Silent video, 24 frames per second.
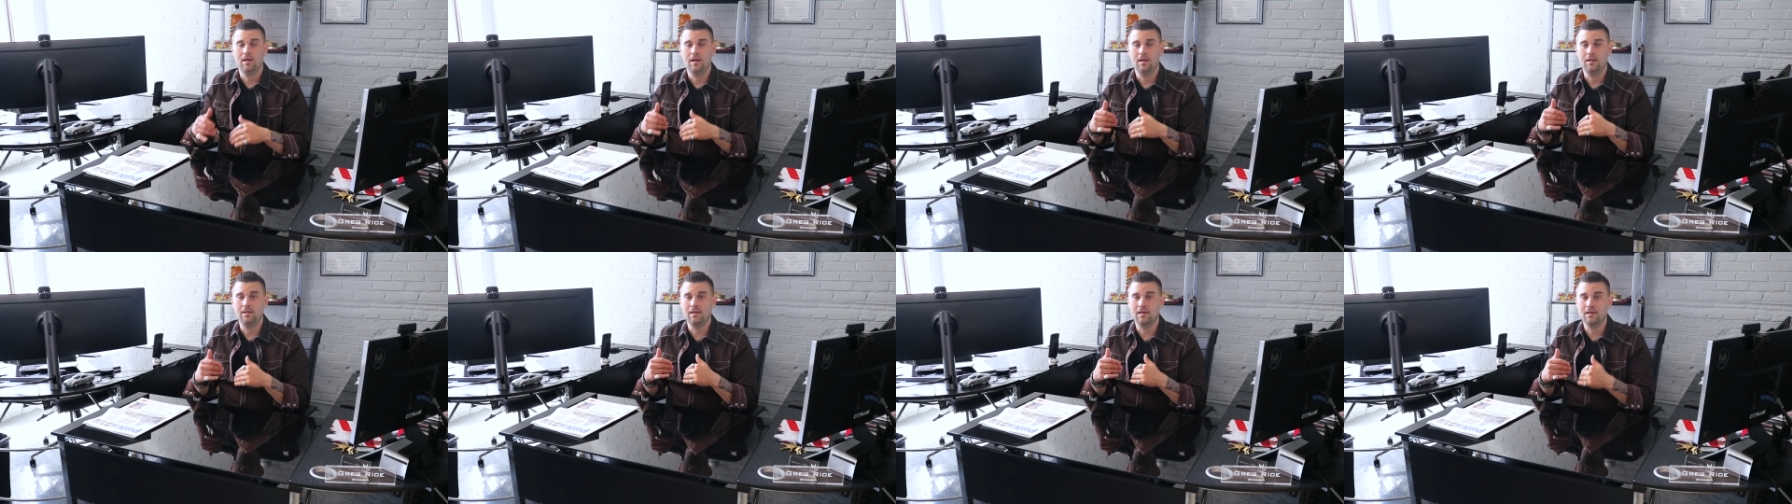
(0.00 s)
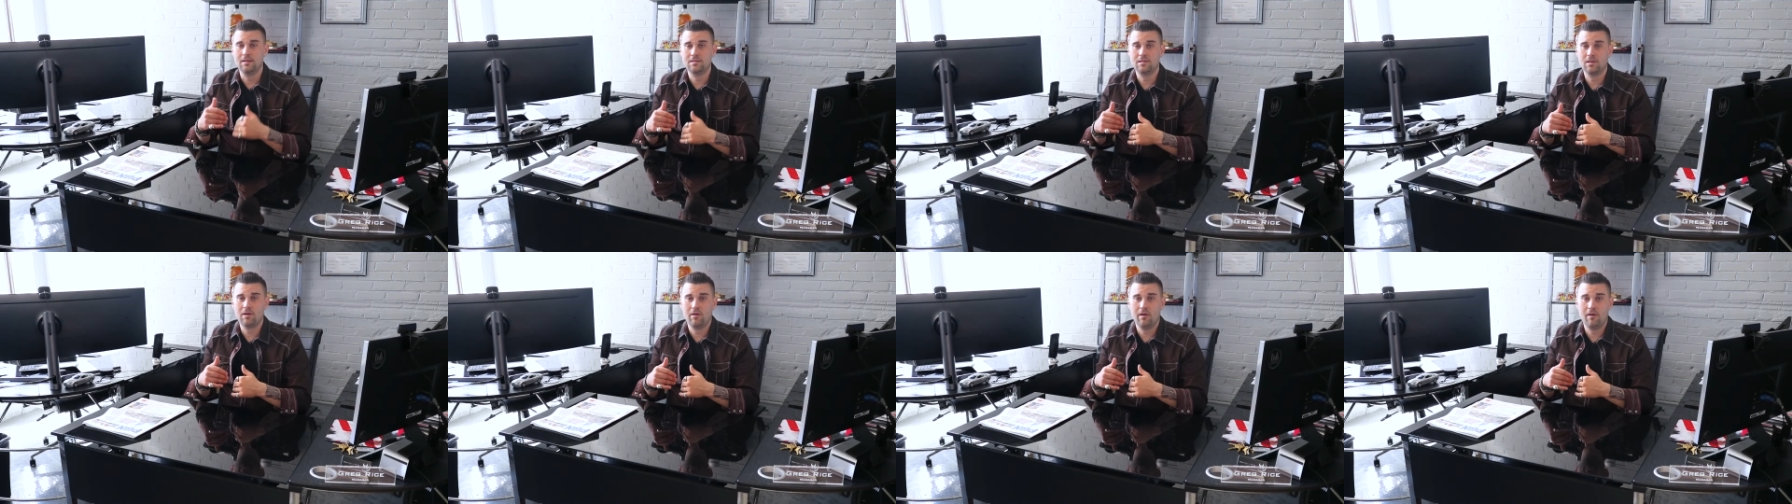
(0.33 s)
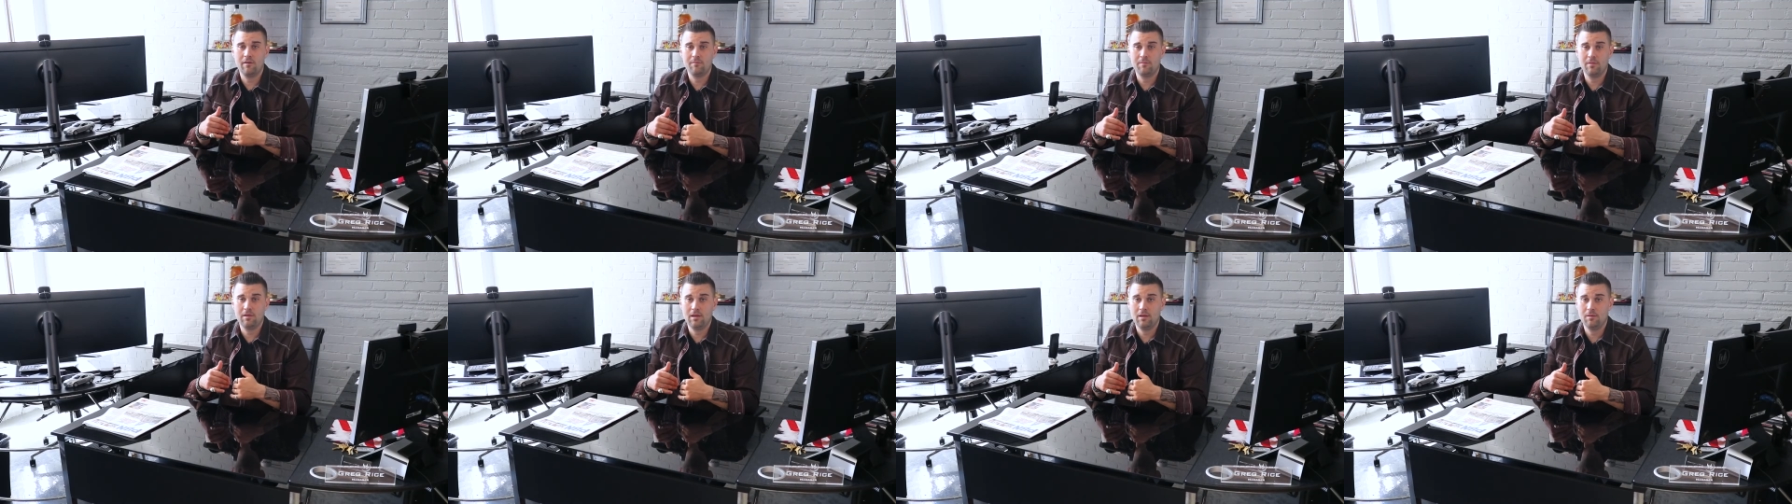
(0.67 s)
And that's how
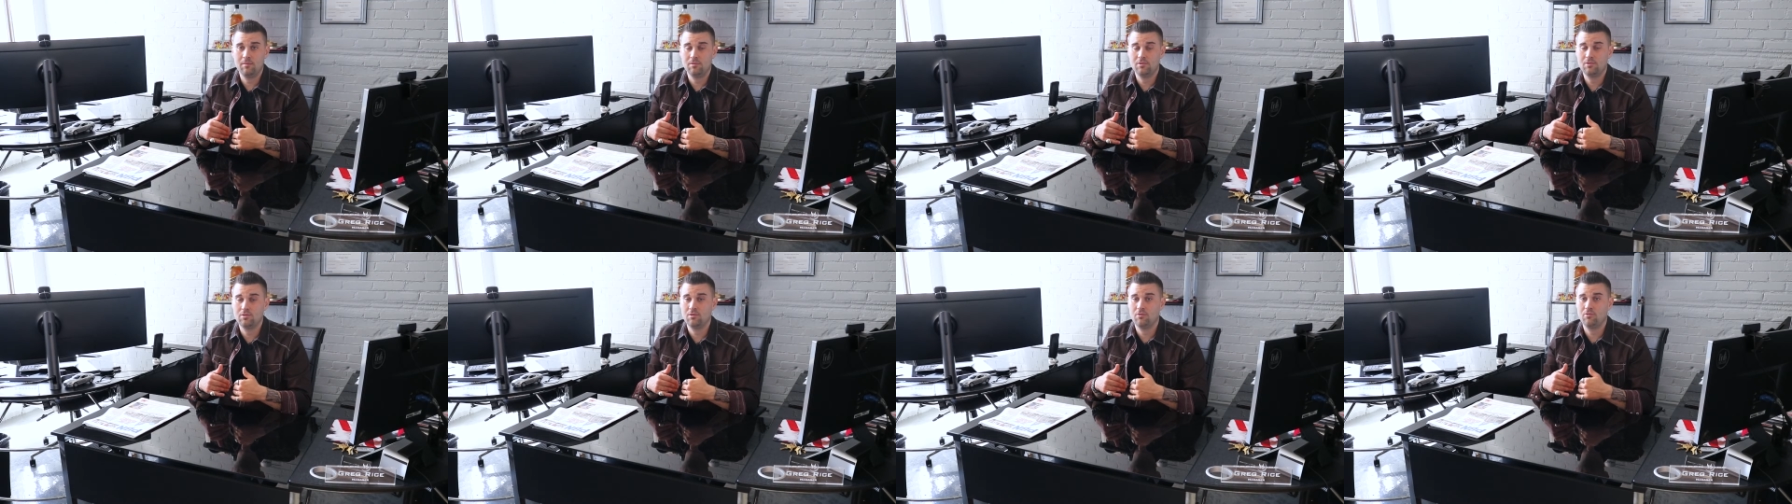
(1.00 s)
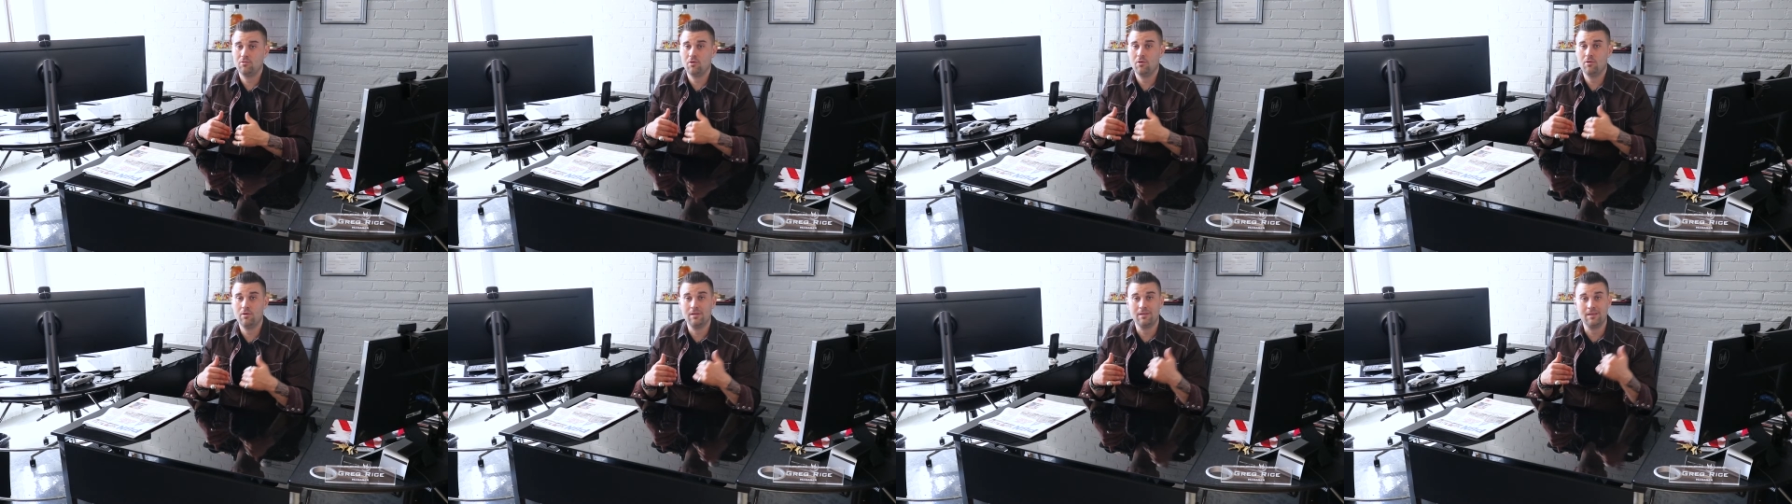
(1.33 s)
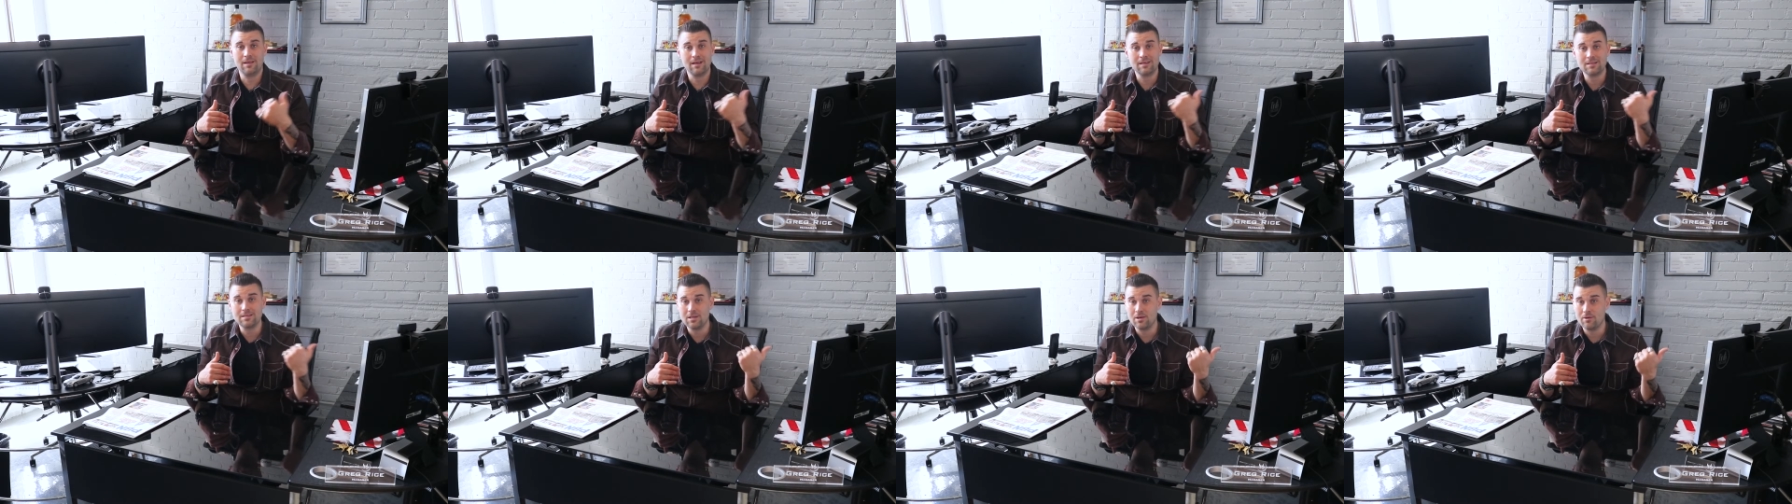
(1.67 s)
I've been able to grow, and
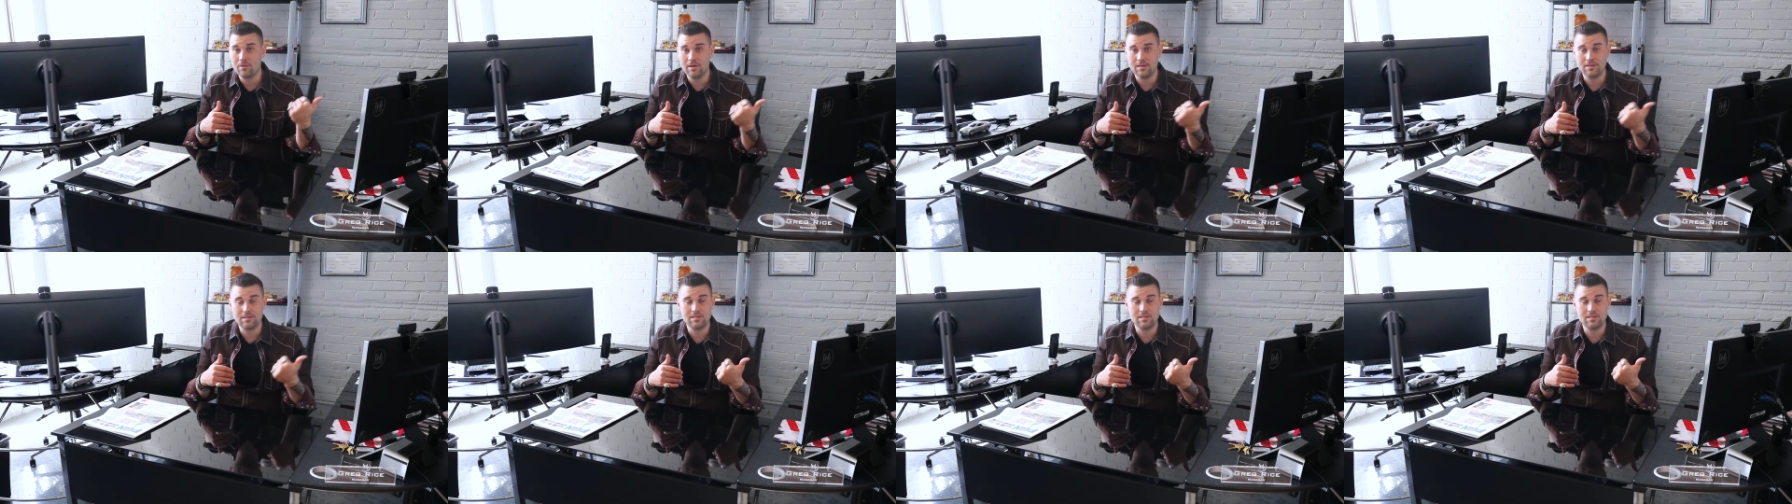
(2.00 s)
that's how I